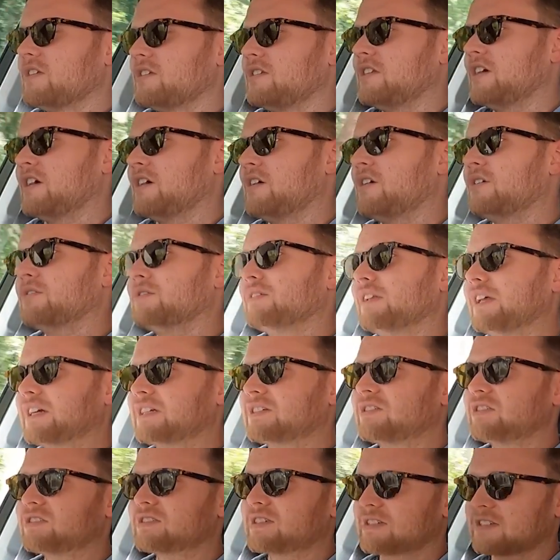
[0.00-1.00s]
Now,
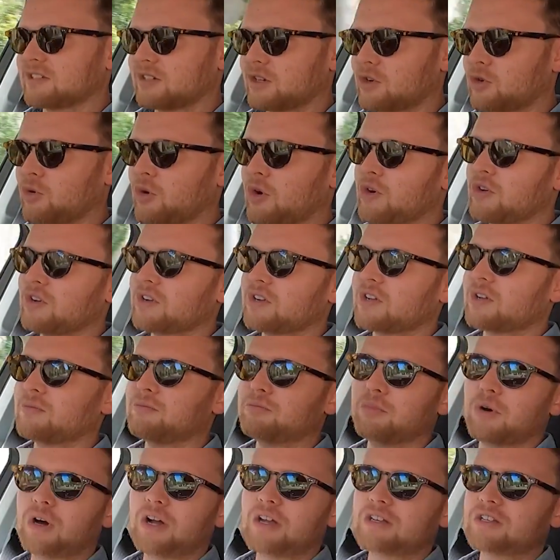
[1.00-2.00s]
Lexus doesn't quote a
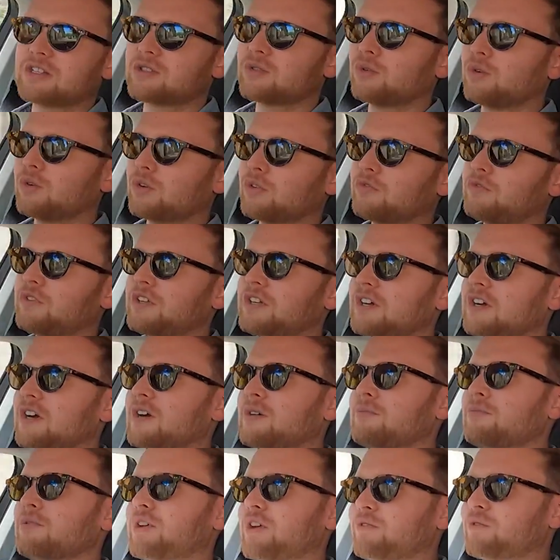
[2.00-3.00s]
combined torque
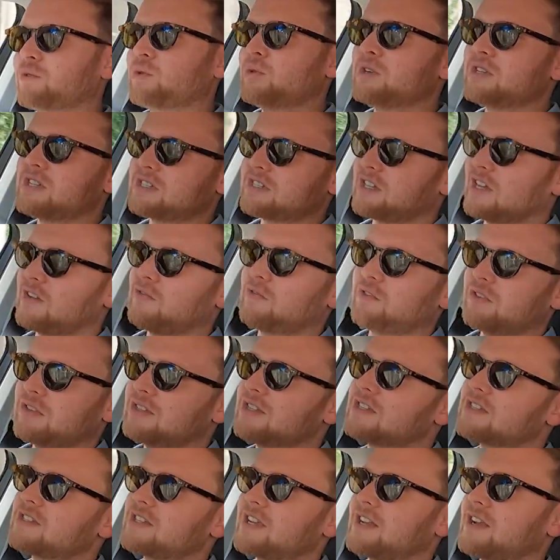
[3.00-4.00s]
figure, but I've always said for
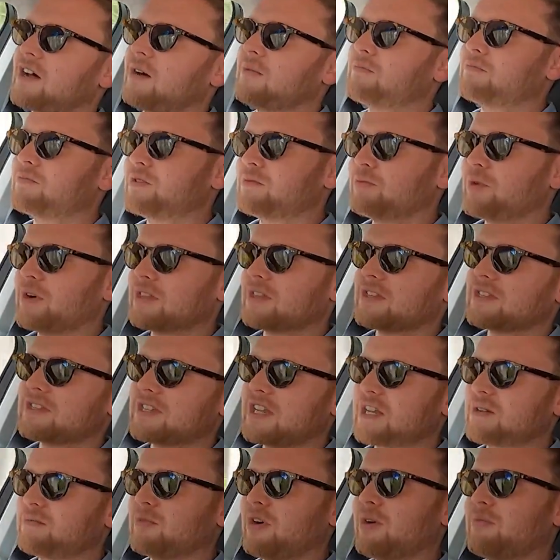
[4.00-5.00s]
this setup that by the
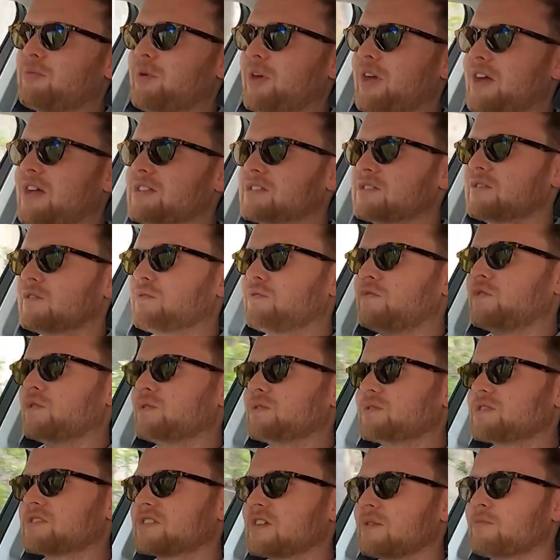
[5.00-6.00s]
seat of my pants, it
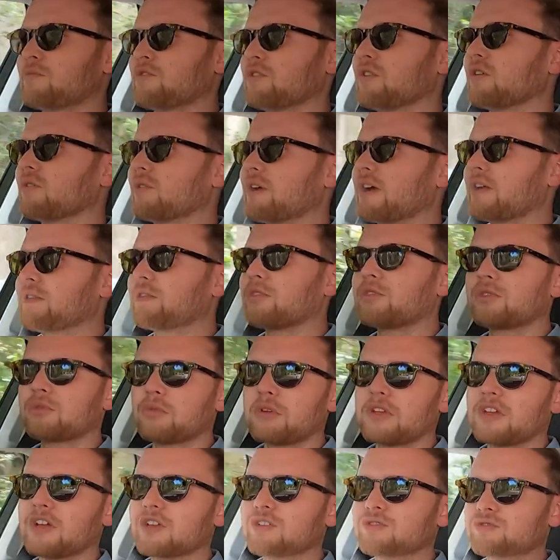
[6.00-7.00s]
feels somewhere around
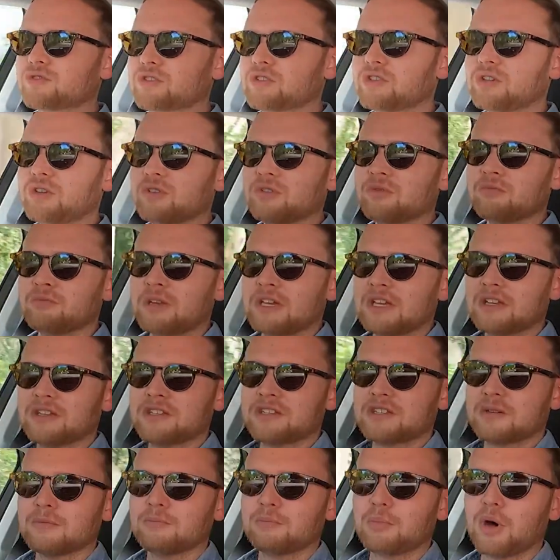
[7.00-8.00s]
300 Newton
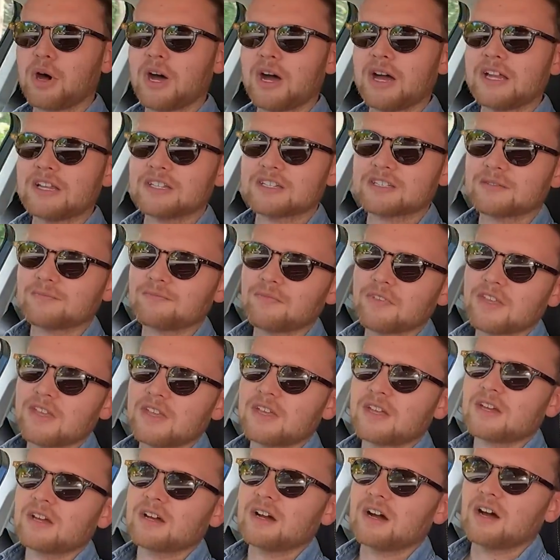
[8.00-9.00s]
meters combined,
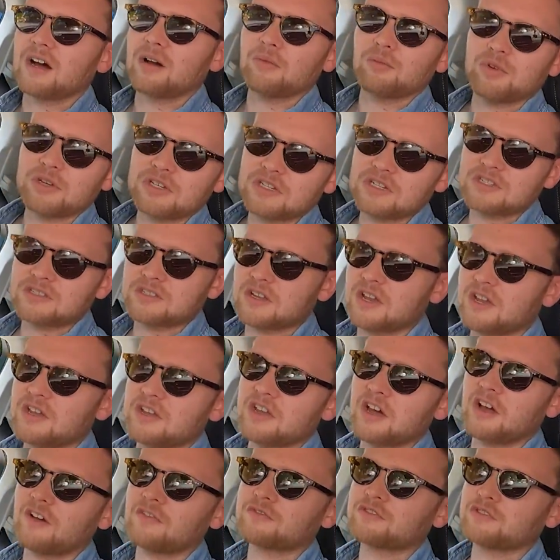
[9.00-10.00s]
which is
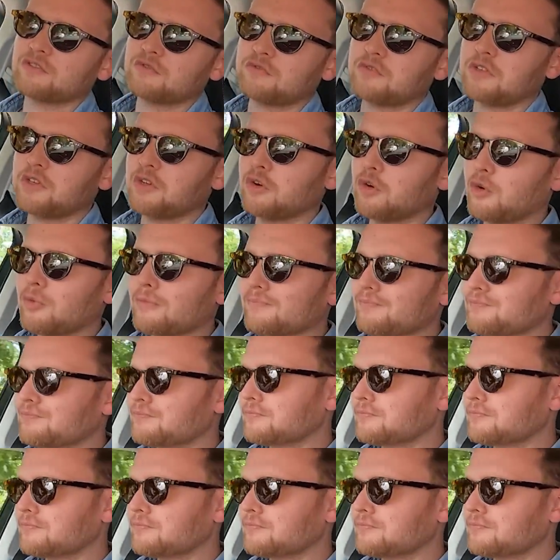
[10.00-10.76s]
enough to feel